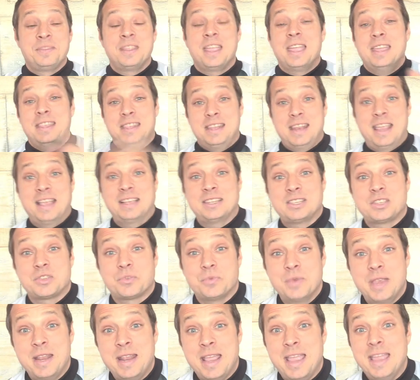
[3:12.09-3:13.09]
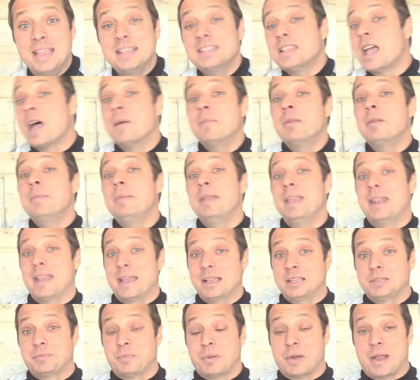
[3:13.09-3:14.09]
In the next 3 days, I'm gonna be an
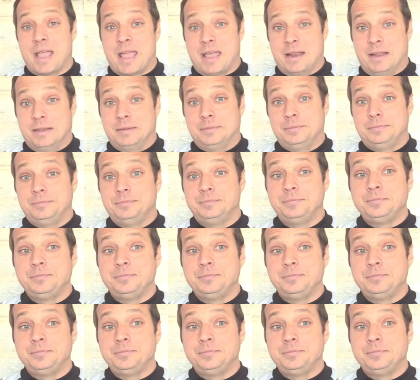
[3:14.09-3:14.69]
expert at it.